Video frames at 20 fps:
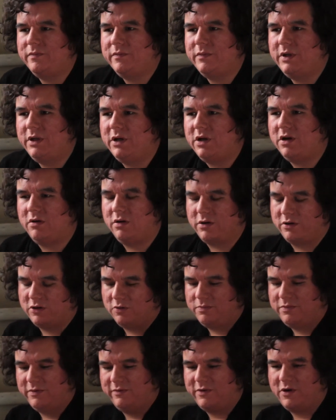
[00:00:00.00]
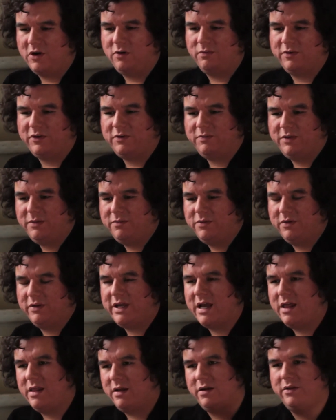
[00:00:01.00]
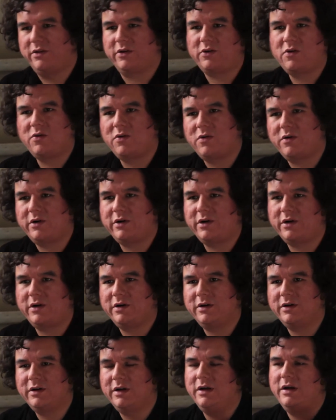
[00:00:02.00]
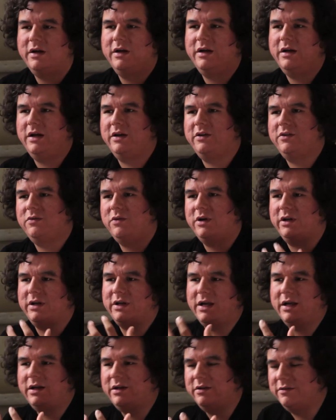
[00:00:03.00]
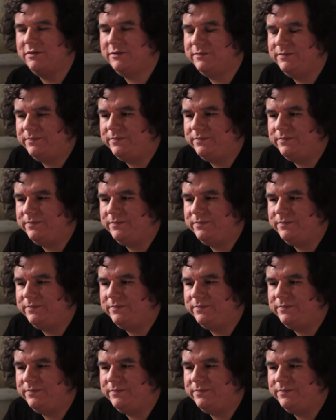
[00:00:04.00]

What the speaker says: you know, a group of homeless people yelling on the corner, it's what kind of